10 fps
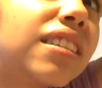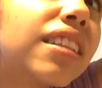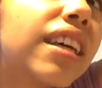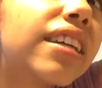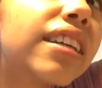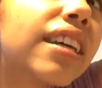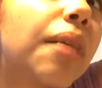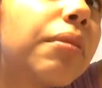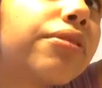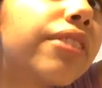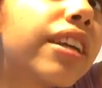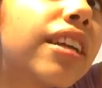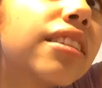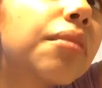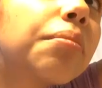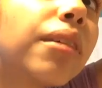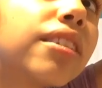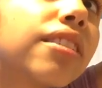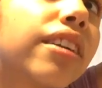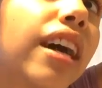Like, I'm afraid that some
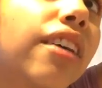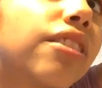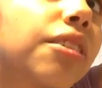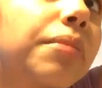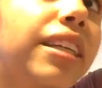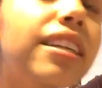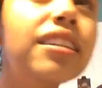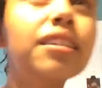parts are not gonna be